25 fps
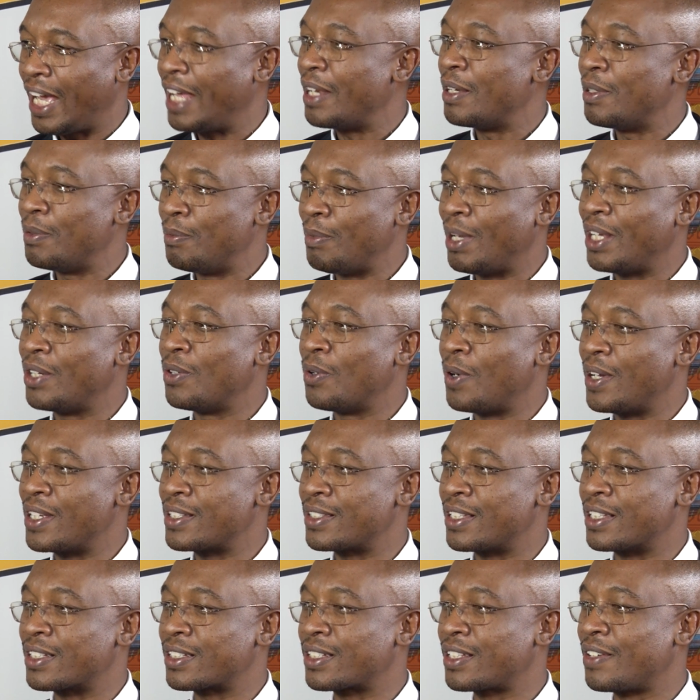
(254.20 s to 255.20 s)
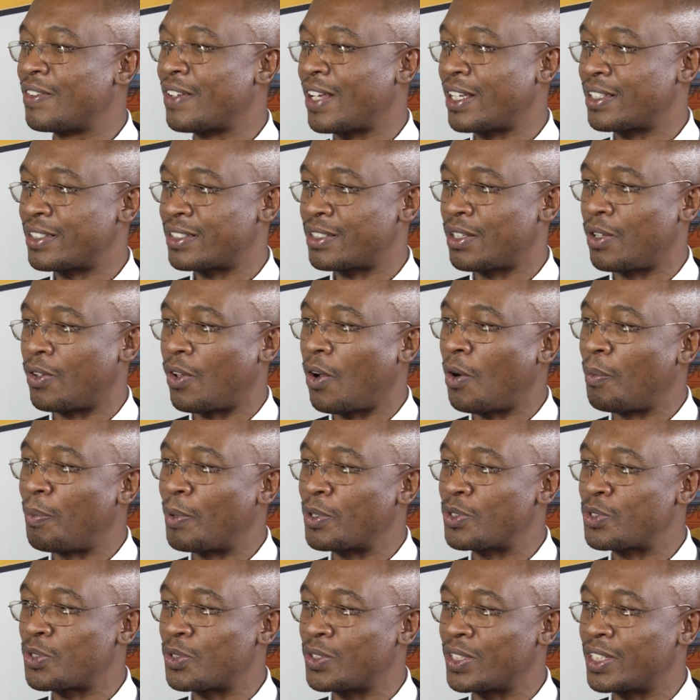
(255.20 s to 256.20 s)
and in many ways this gives us the
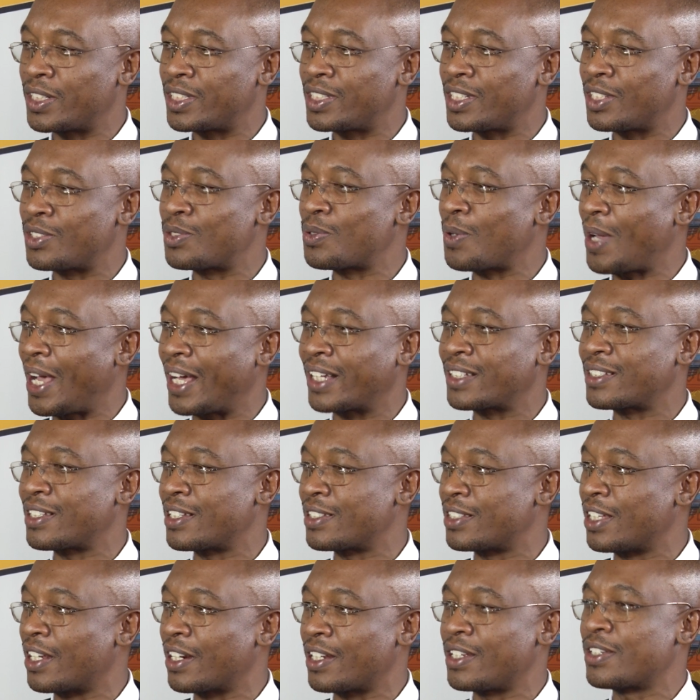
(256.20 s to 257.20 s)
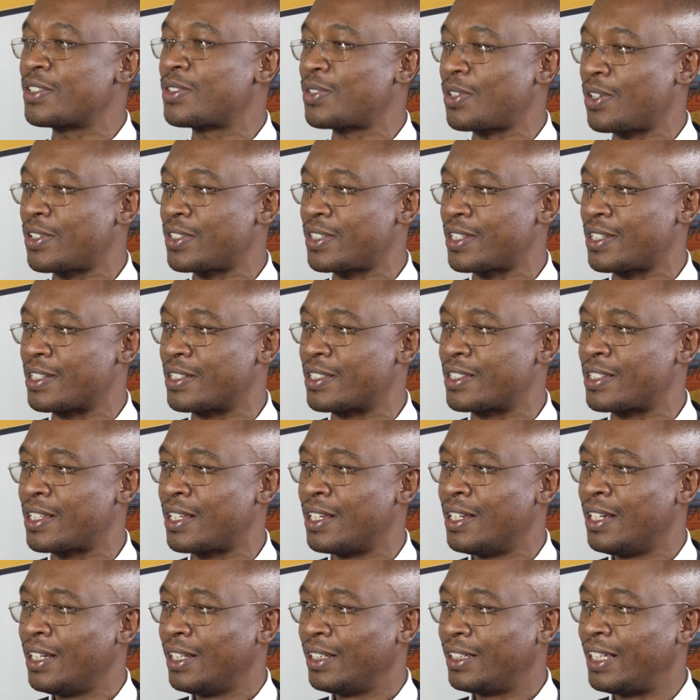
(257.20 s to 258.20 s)
opportunity to access the resources
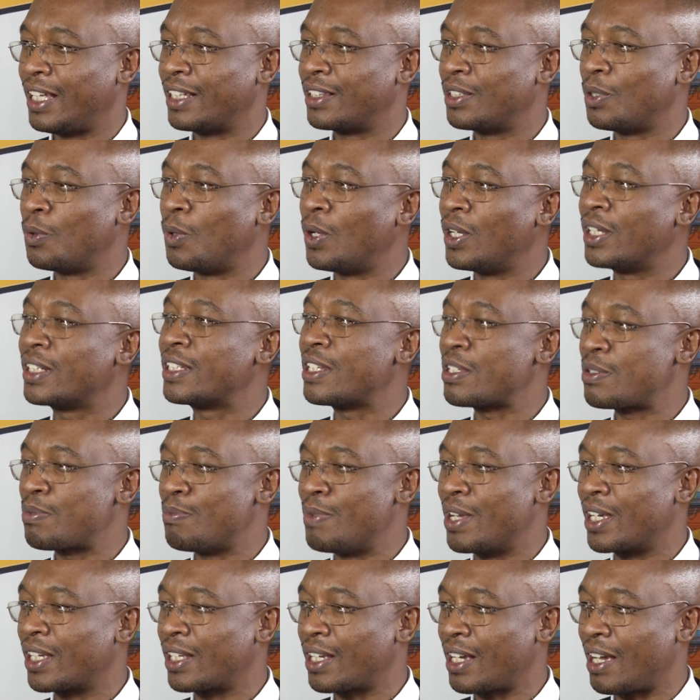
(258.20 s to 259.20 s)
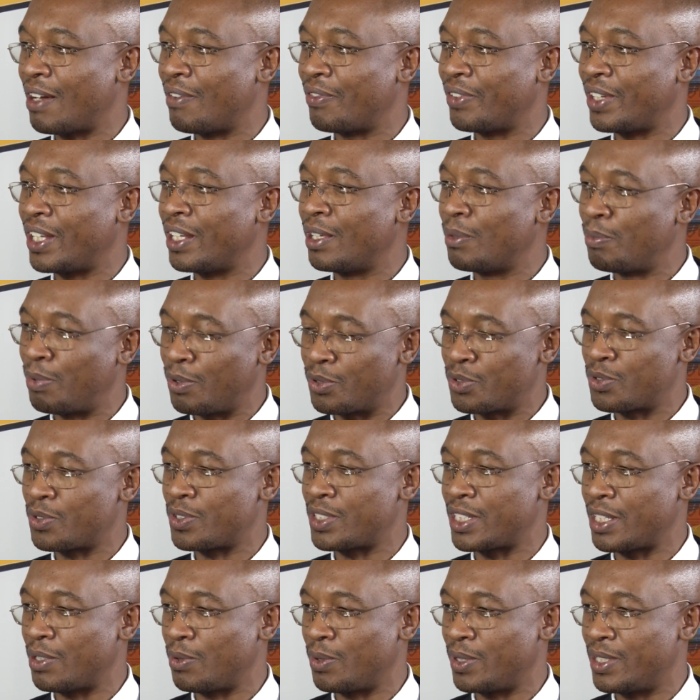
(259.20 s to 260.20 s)
that the world is making available
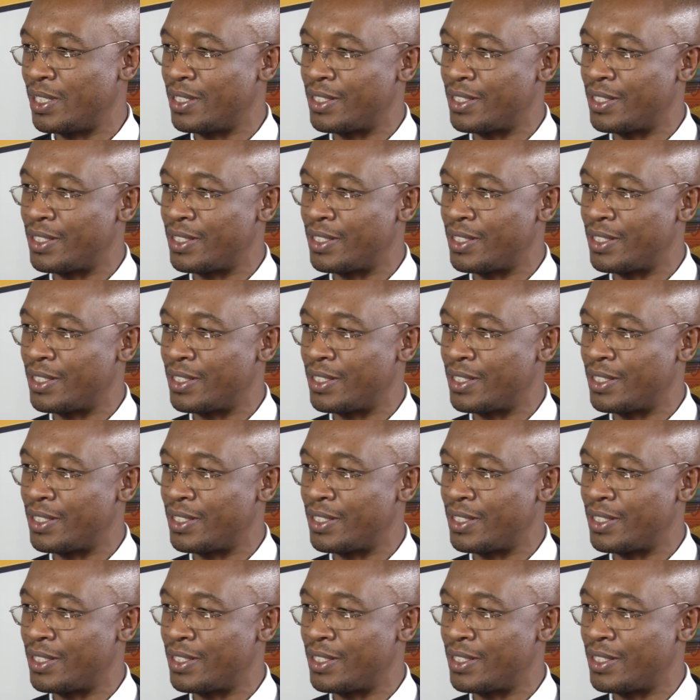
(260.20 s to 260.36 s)
to deal with